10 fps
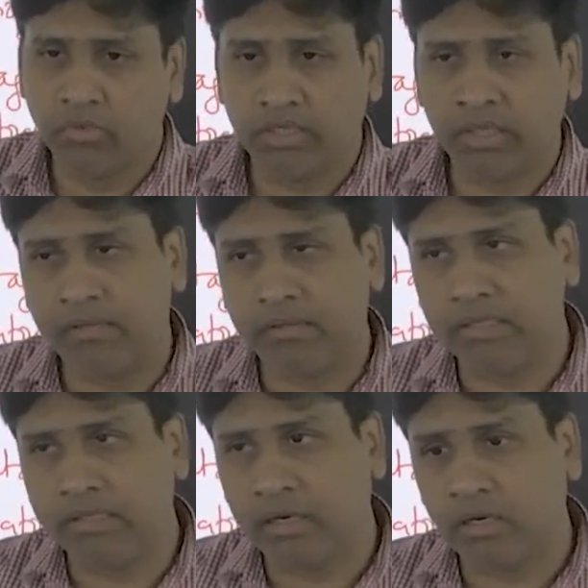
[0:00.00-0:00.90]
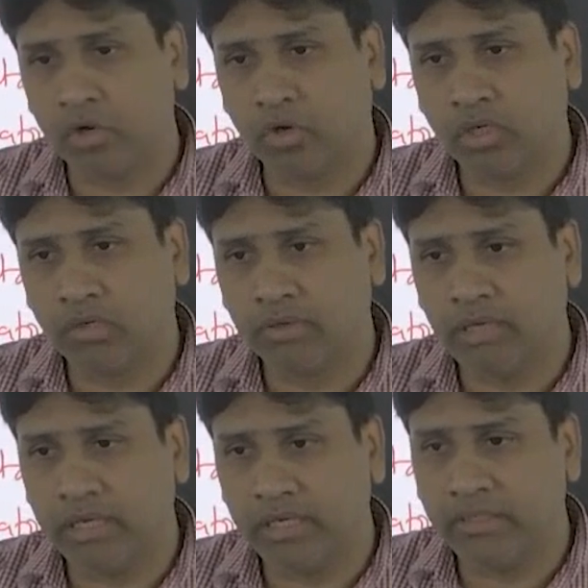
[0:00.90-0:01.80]
whether the son or daughter will
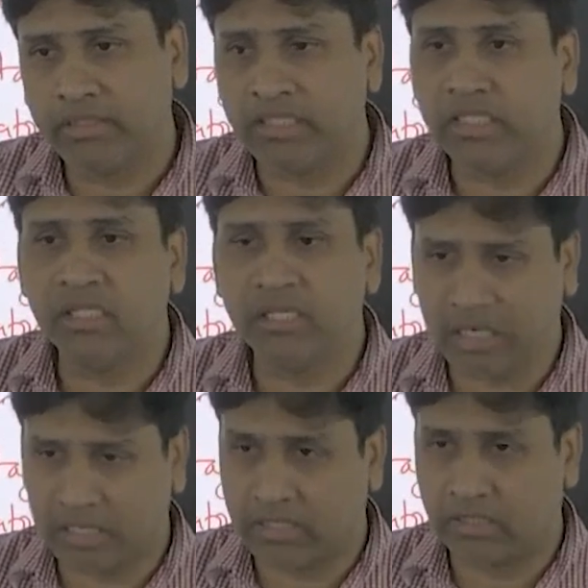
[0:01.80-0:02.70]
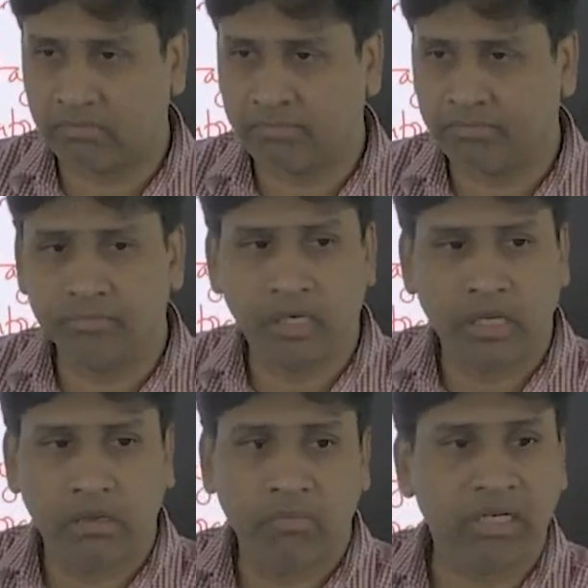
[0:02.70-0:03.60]
get it, chances is less.
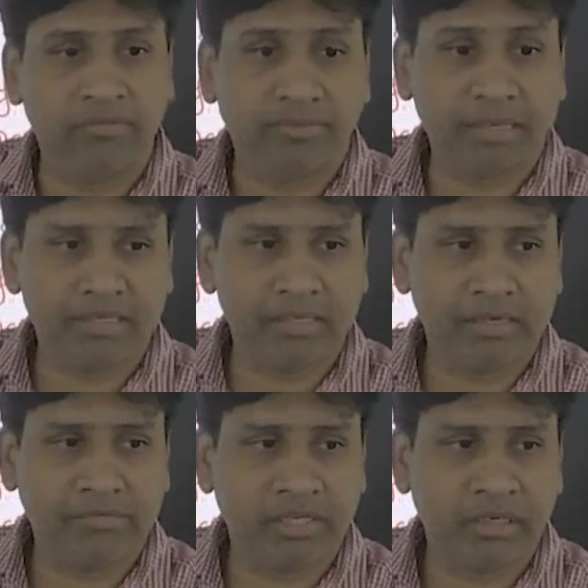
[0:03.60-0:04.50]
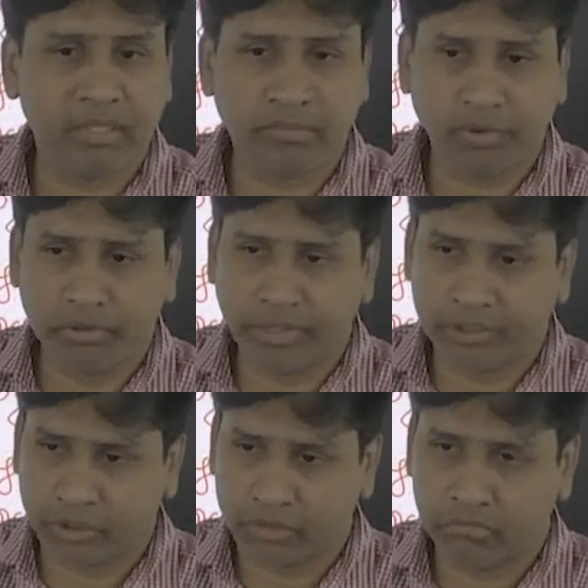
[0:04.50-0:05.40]
But if a person is affected by the
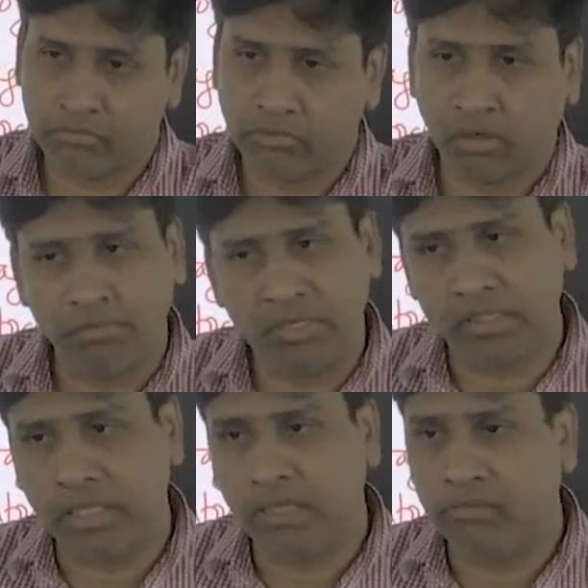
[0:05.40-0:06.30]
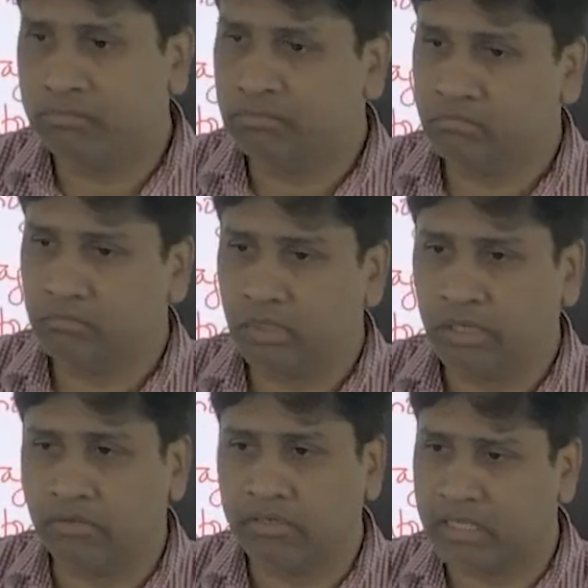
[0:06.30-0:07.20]
mutagen, obviously
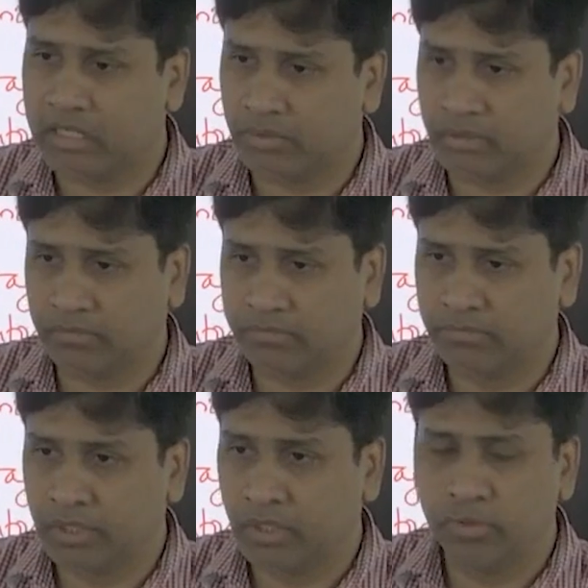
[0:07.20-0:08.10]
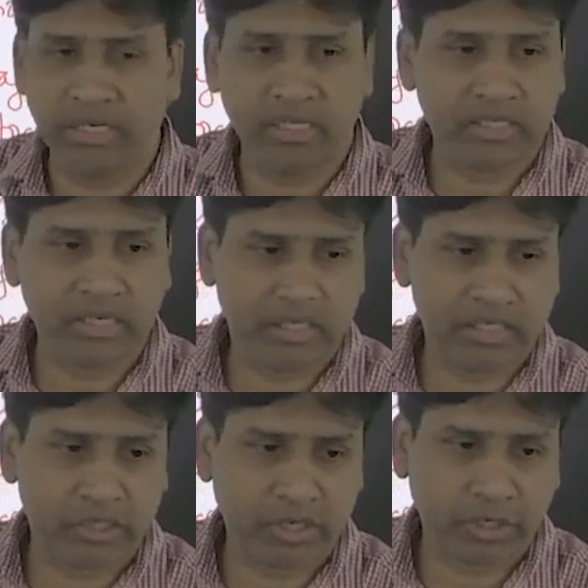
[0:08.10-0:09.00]
it will transfer to the next and
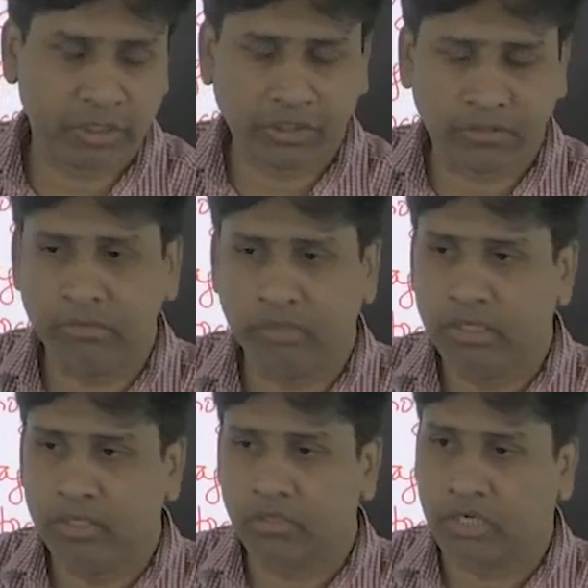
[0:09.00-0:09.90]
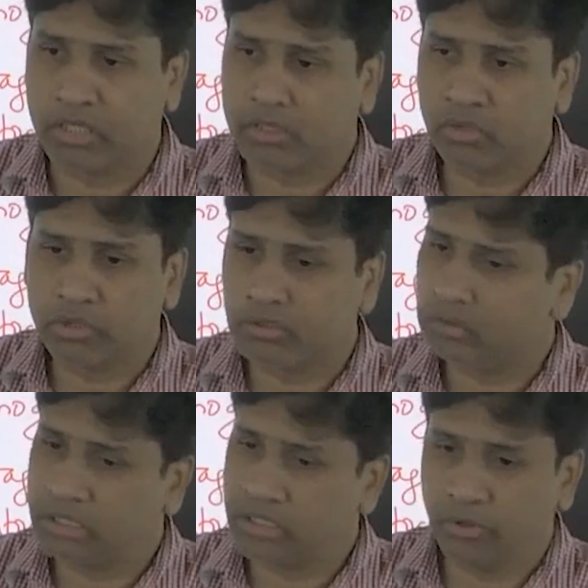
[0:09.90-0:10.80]
next generation. So carcinogen,
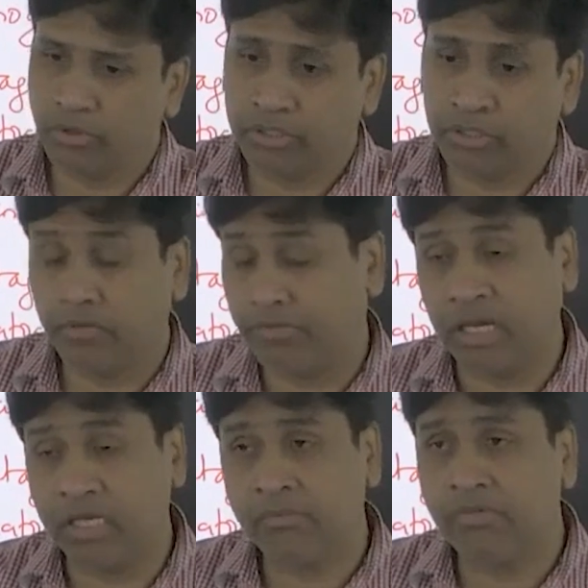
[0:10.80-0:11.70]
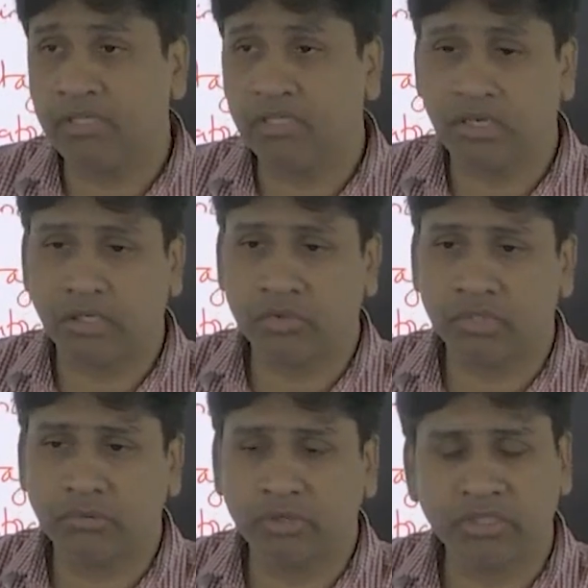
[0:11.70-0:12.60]
it's a mutagen. If you ask me which is
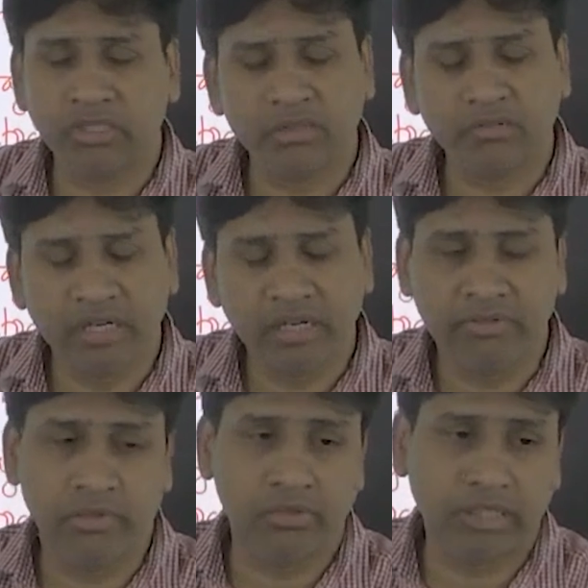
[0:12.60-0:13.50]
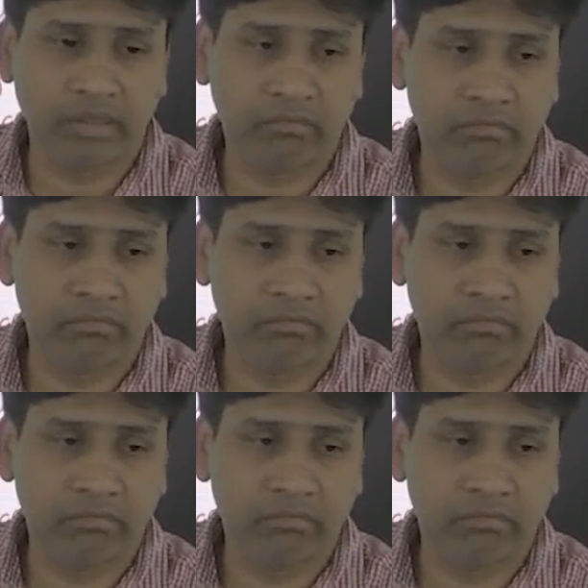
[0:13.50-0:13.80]
carcinogen, mutagen, it's very difficult to tell.